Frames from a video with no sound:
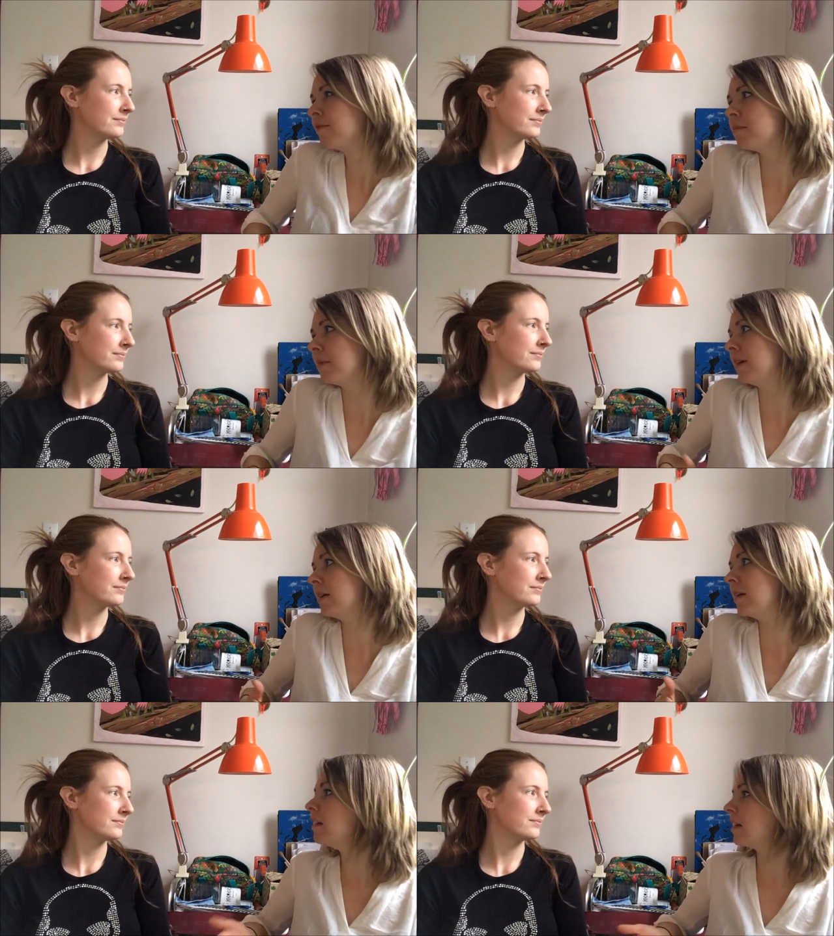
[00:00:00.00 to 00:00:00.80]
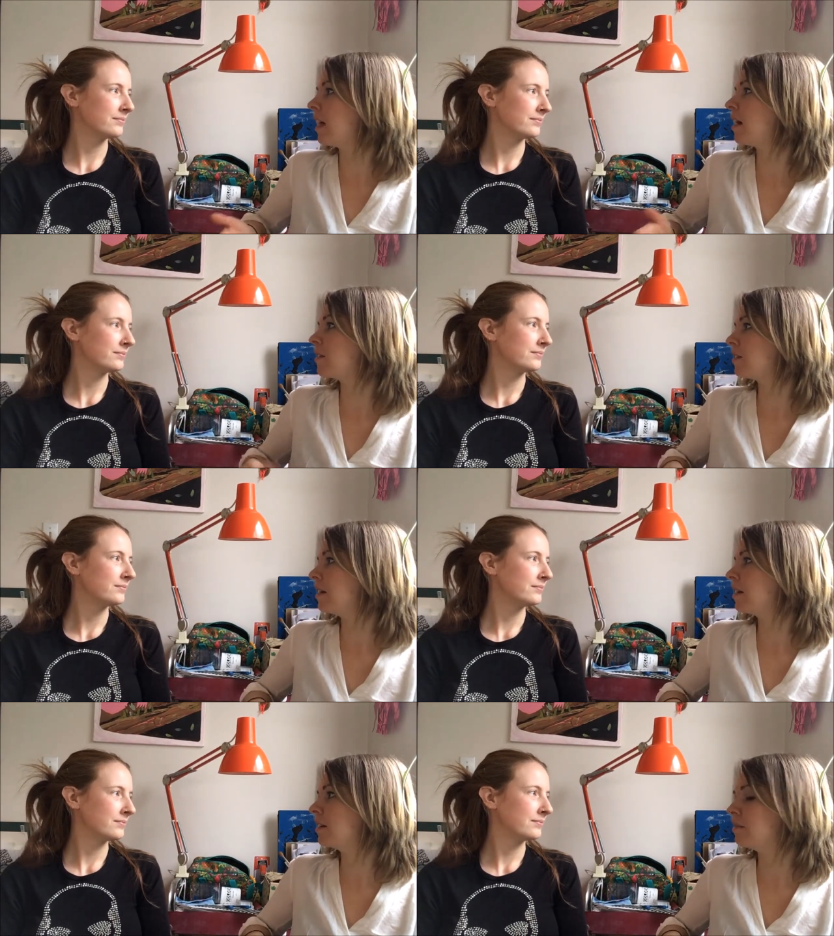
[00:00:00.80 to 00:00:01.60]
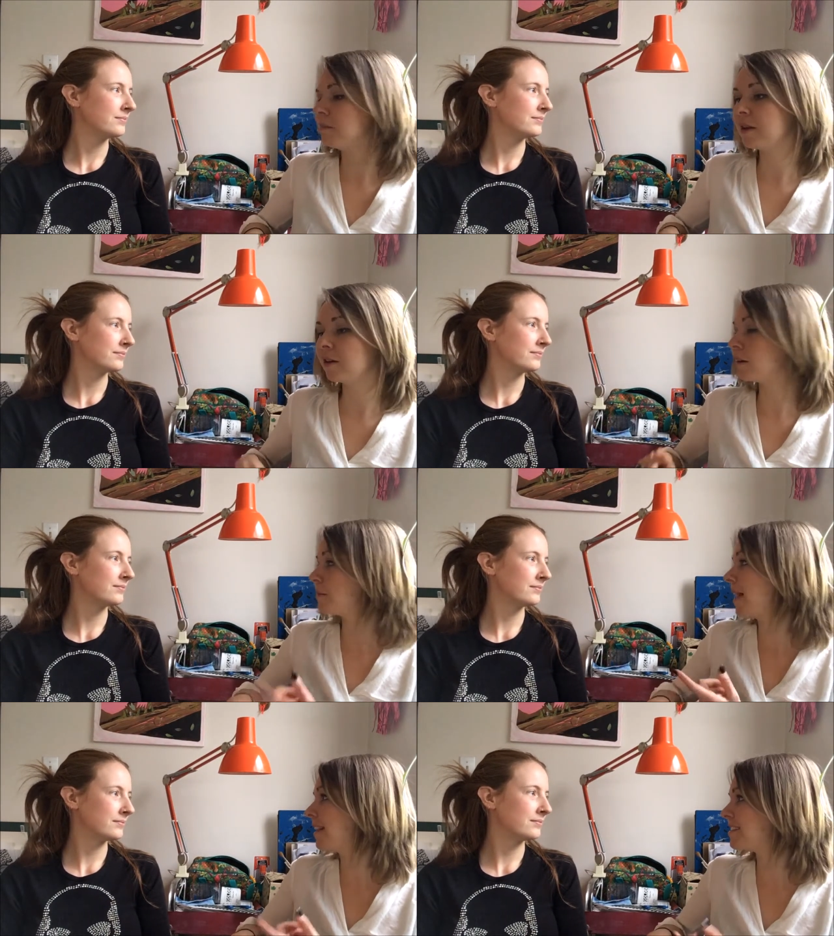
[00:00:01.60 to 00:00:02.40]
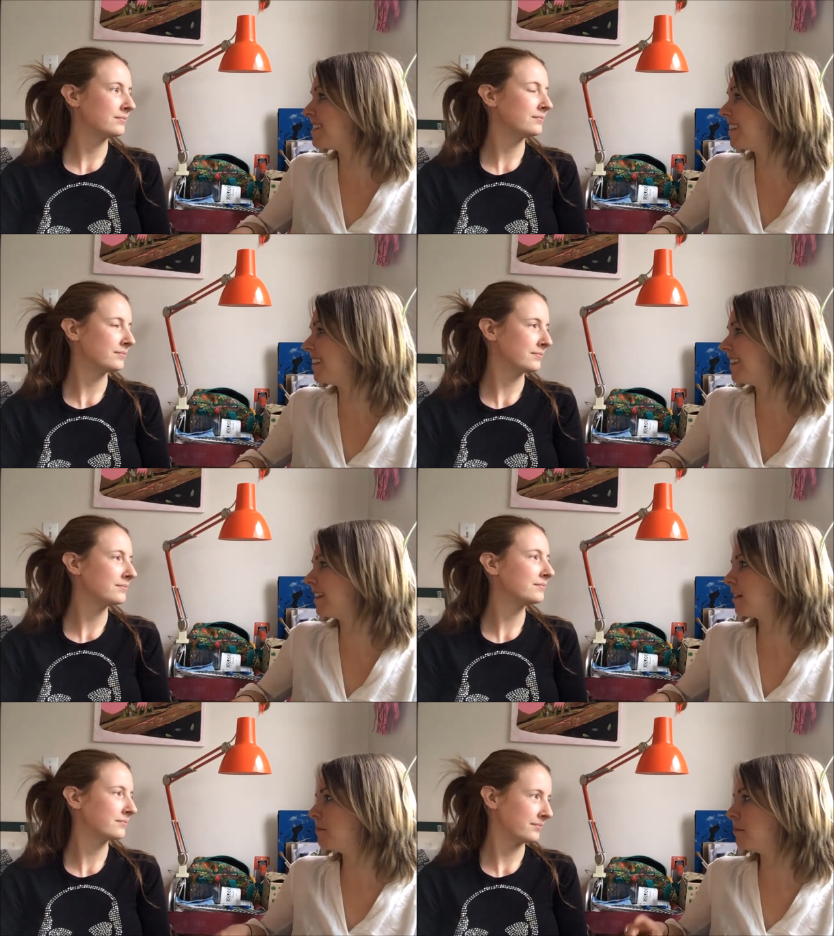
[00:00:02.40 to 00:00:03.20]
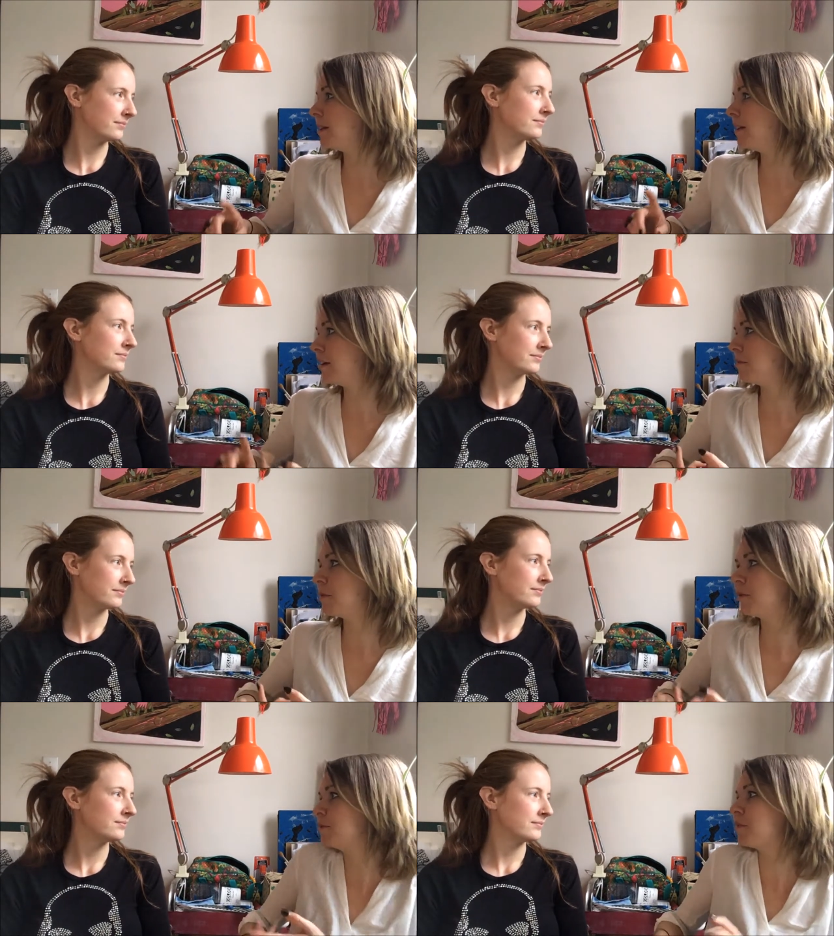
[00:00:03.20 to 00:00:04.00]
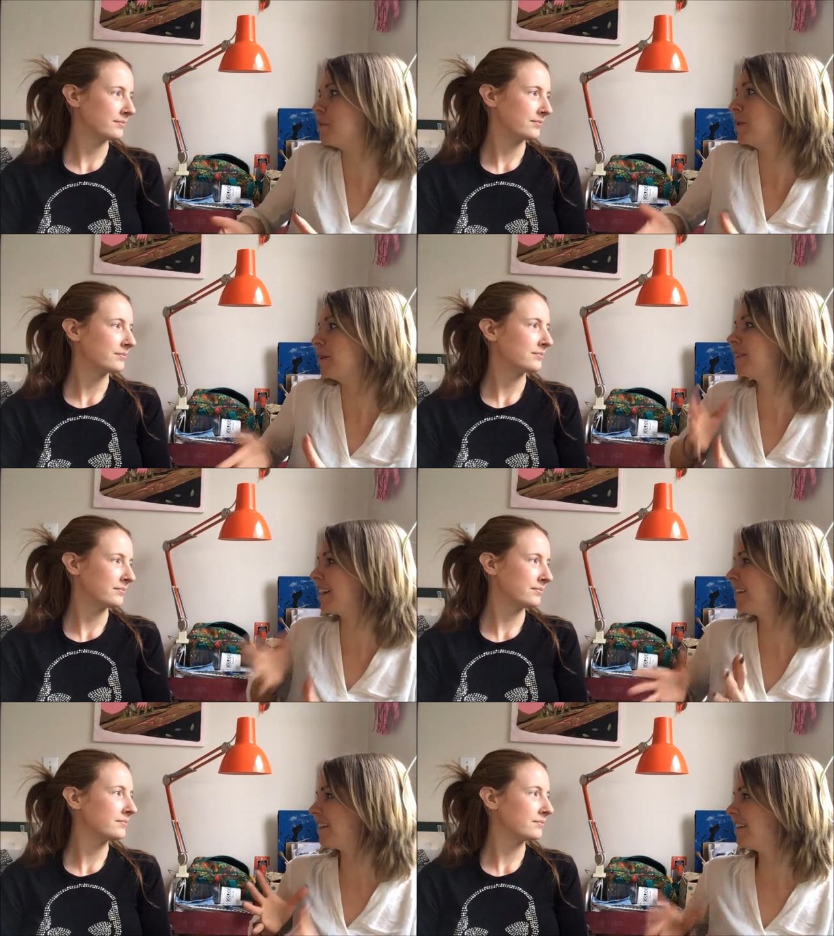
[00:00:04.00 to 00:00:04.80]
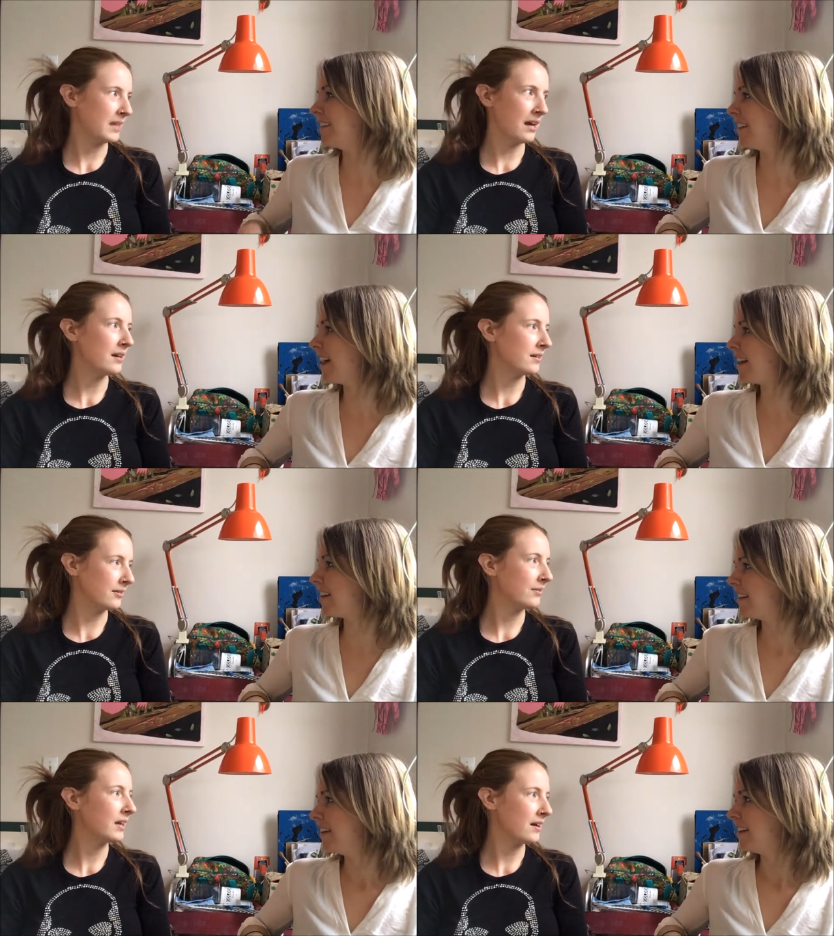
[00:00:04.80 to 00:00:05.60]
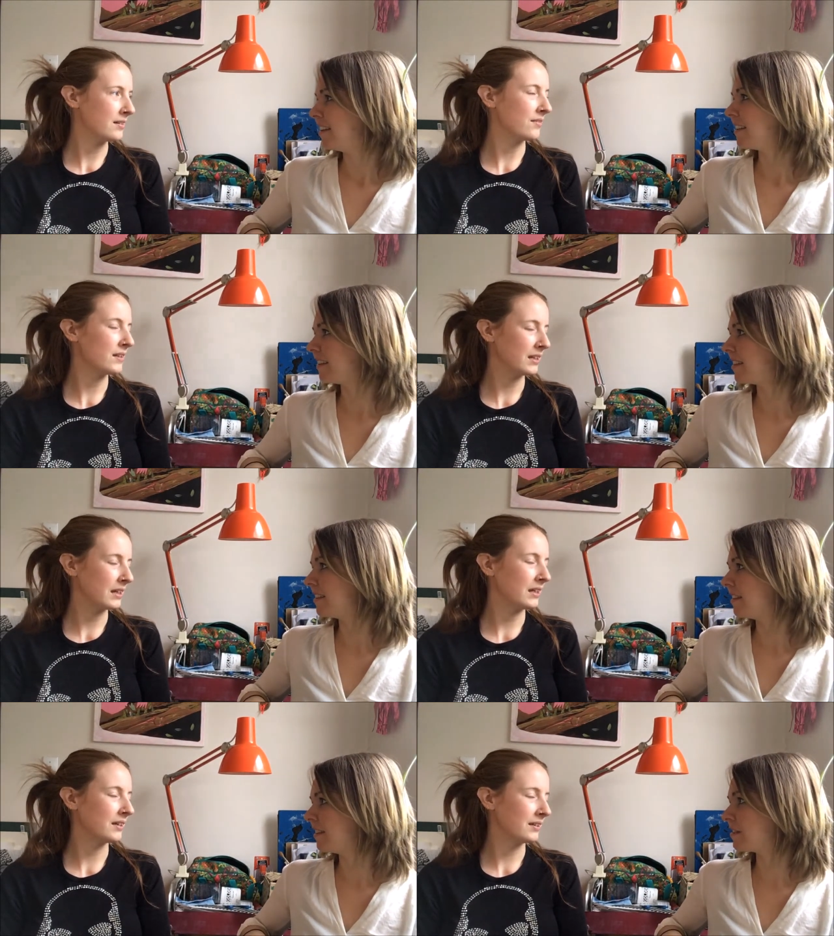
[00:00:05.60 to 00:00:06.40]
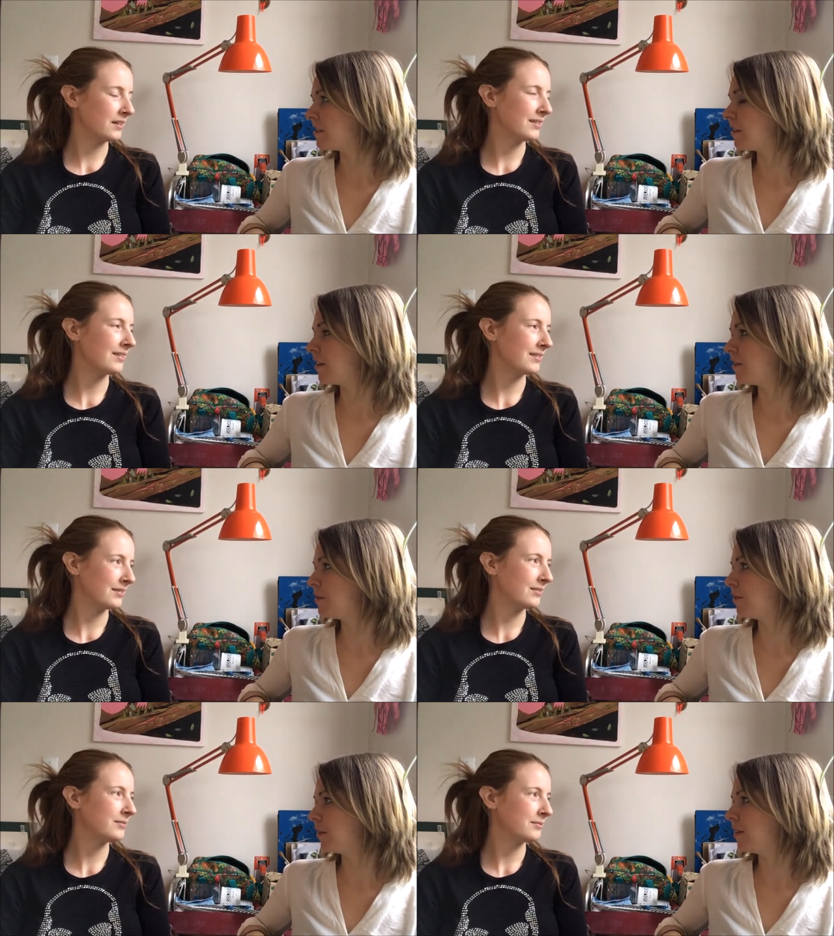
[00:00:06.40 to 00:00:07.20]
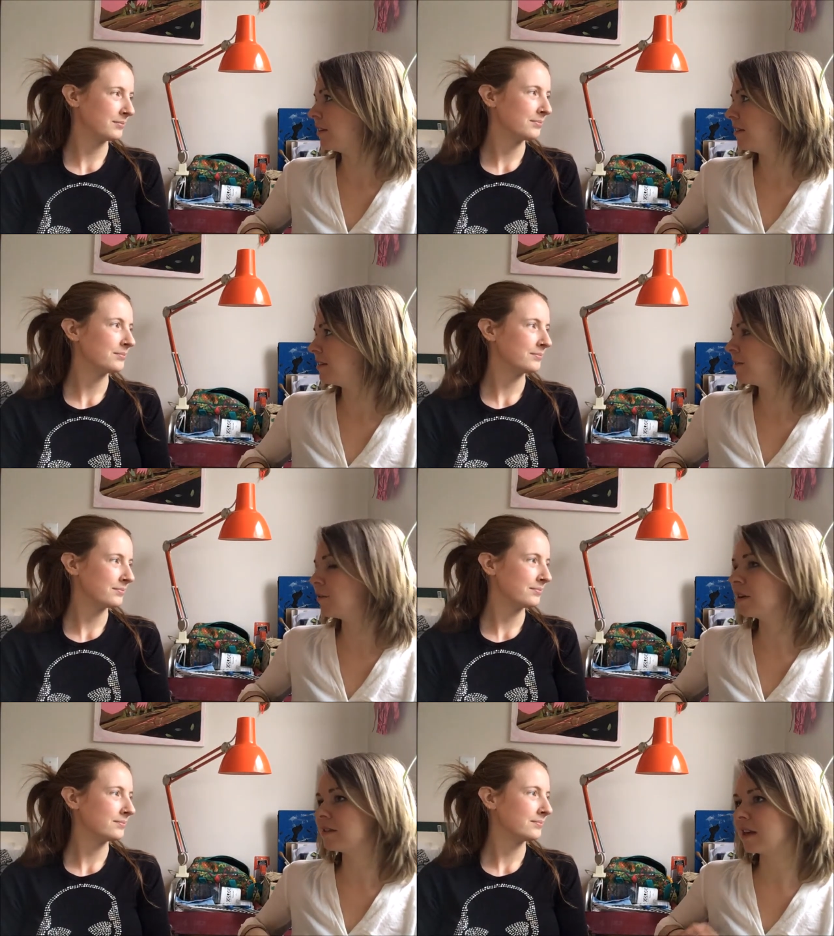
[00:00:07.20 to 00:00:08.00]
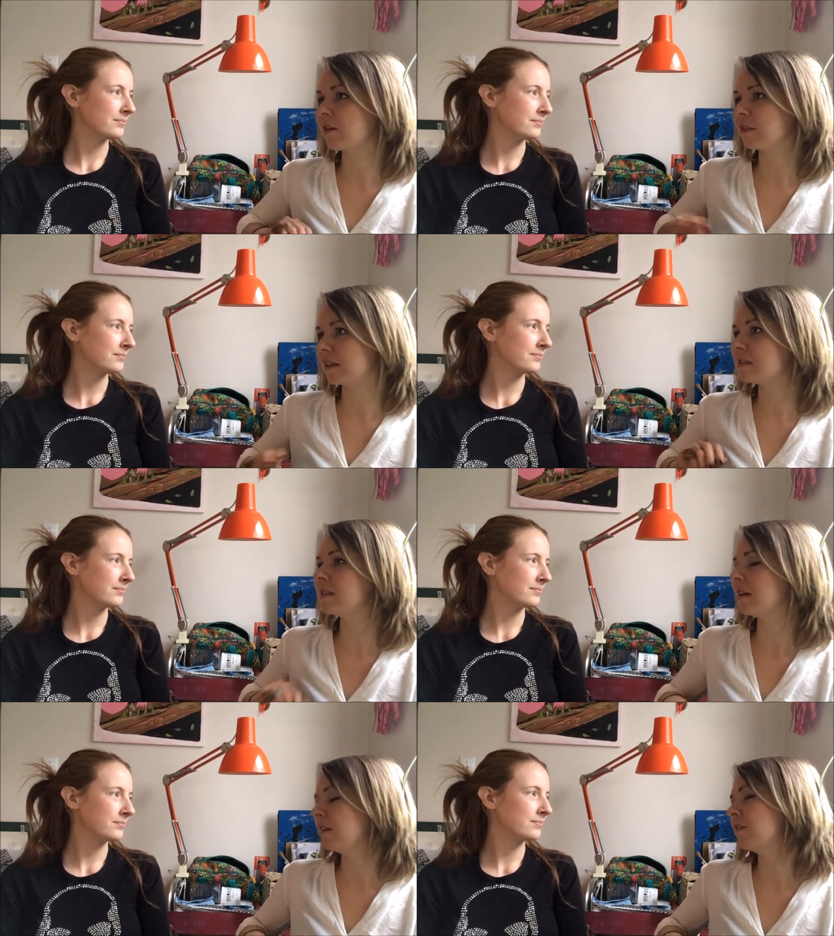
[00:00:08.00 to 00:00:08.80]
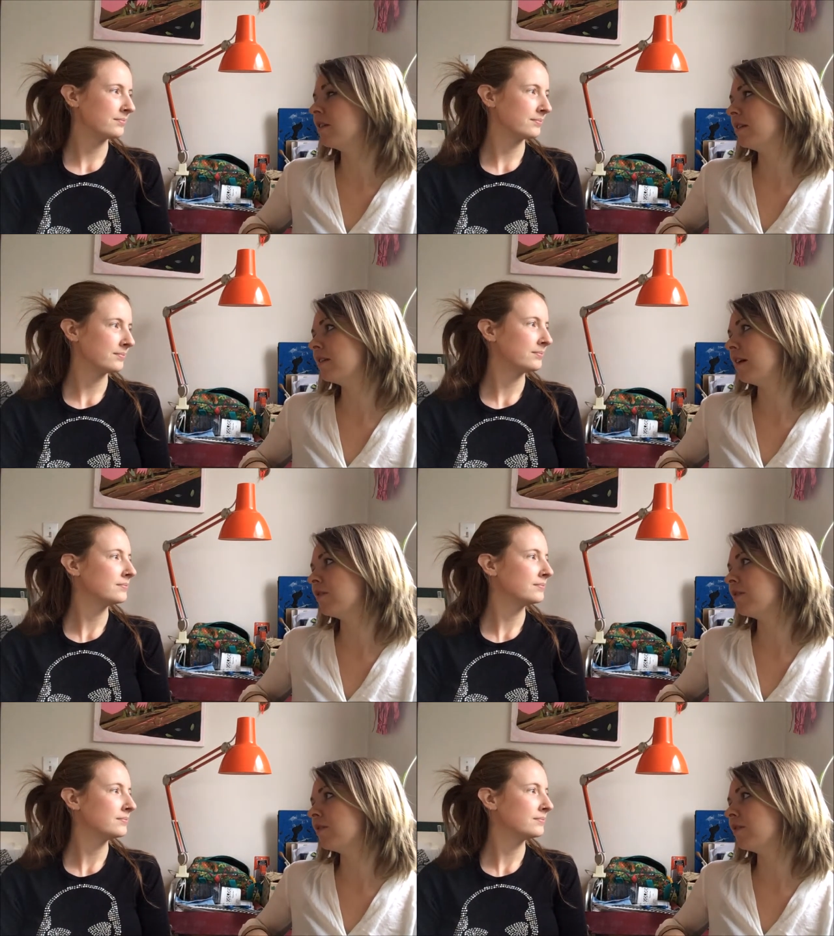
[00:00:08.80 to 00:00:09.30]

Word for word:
Speaker 1: have to be in a gallery. It could be on a magazine. It can be in a poetry book. Like it, yeah, yeah,
Speaker 2: yeah definitely. Like there's a
Speaker 1: lot of different different outlets that you can